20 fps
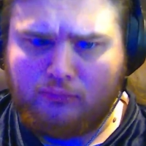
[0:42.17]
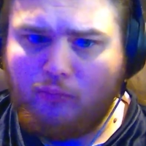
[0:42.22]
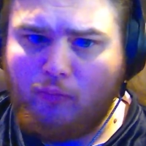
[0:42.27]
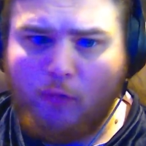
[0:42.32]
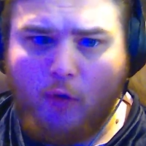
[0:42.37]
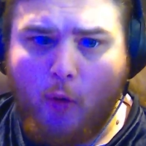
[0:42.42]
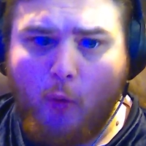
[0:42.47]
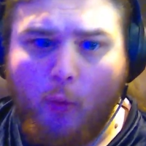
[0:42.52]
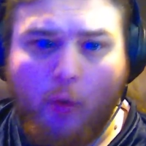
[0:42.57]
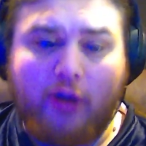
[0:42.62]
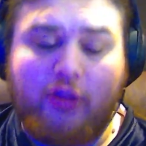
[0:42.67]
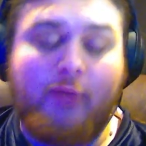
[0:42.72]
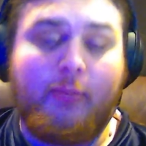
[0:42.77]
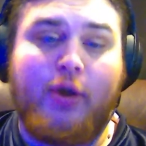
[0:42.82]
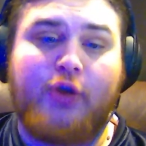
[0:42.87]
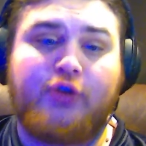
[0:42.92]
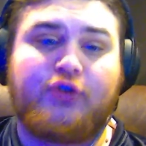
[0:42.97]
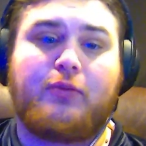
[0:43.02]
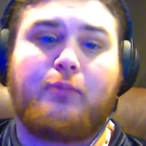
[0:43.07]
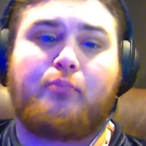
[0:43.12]
one of the
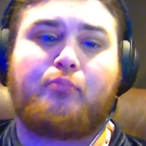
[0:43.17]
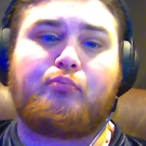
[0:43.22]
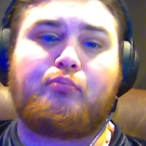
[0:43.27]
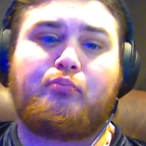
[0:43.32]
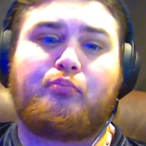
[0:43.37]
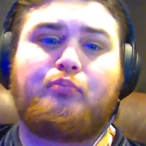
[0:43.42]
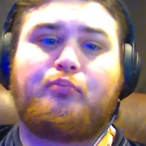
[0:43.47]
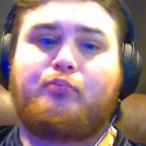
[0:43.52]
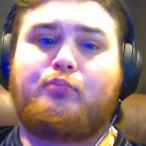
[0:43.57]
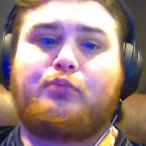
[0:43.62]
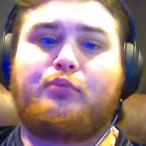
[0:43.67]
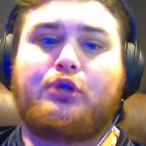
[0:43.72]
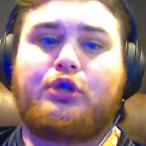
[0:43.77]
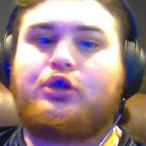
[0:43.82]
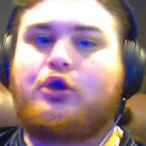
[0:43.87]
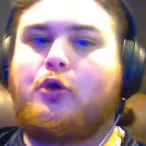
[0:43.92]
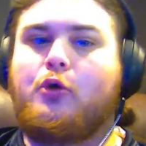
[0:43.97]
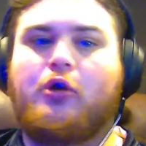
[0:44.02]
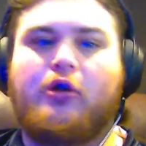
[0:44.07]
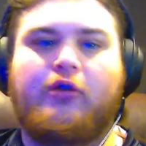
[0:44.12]
most
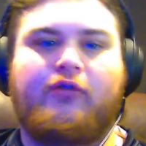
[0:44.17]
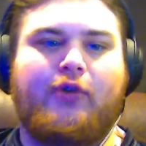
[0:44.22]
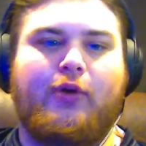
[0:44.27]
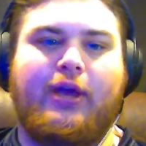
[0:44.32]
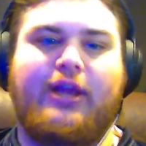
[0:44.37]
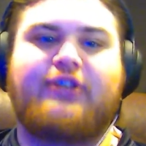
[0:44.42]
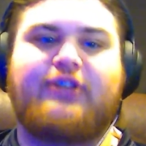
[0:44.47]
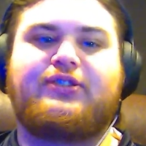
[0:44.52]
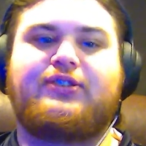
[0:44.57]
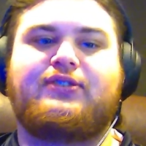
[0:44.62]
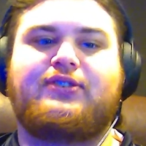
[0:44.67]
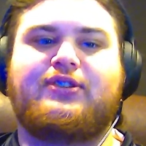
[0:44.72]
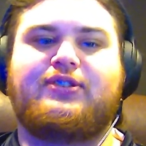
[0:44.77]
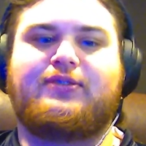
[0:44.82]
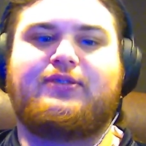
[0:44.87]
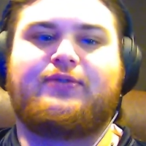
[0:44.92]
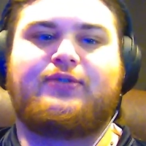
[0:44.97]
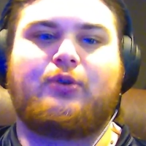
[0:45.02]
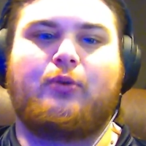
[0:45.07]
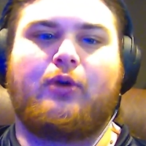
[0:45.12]
beautiful instances
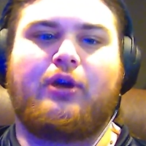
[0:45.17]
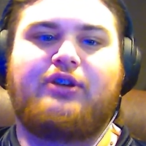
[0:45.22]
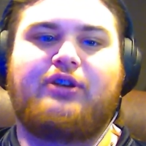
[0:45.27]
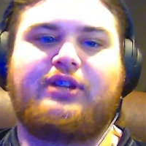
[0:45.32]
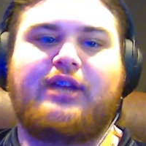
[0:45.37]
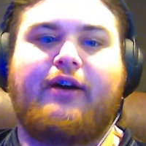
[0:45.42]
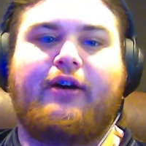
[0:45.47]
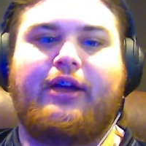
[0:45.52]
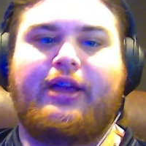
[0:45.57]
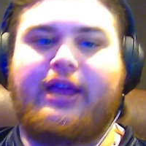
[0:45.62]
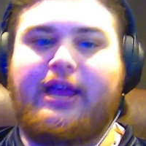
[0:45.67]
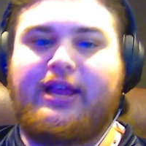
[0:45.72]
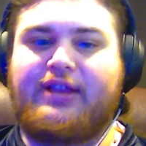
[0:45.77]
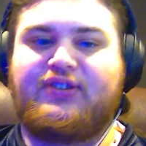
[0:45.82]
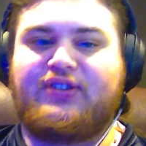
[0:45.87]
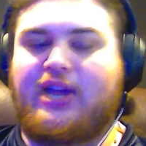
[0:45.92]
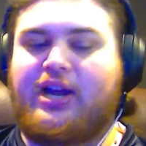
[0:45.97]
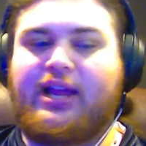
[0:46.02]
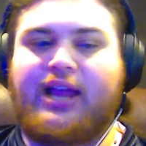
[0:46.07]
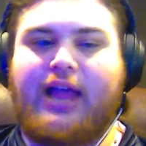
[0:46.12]
of storytelling and
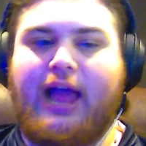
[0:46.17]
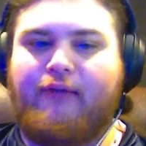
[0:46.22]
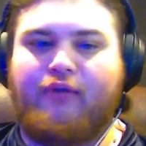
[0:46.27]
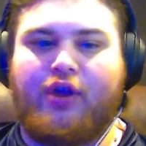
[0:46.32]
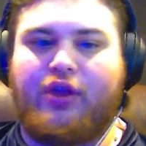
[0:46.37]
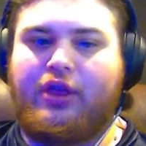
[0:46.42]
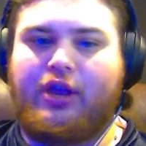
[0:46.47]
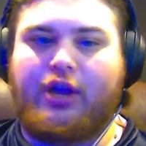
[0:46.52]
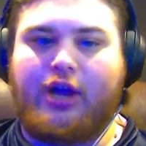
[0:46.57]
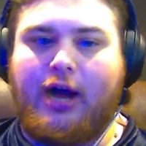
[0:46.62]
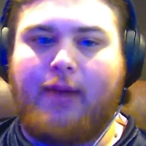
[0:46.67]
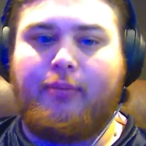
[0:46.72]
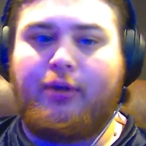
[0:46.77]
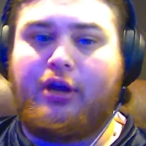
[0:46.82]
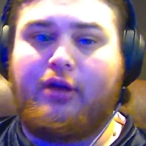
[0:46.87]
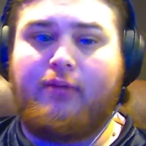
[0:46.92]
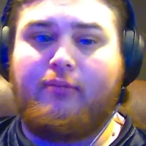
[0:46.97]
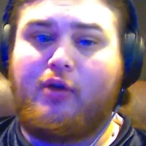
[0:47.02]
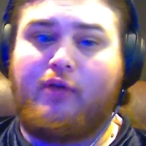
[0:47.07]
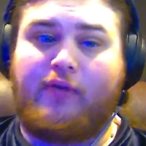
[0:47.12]
setting everything up in
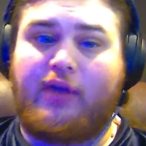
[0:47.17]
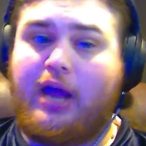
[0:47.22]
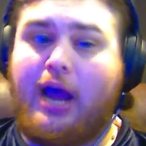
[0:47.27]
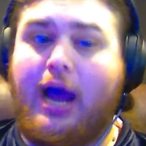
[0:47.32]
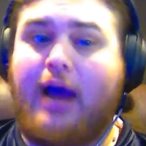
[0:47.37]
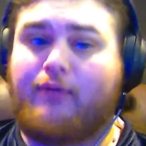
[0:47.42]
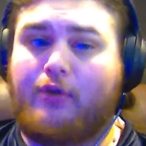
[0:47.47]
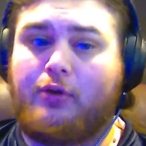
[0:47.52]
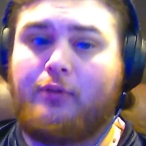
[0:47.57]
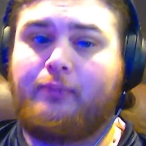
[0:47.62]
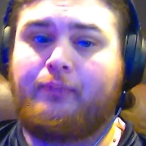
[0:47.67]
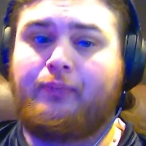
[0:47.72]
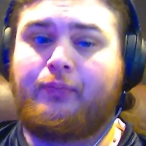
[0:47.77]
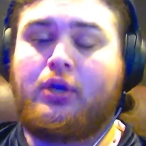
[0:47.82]
a movie ever.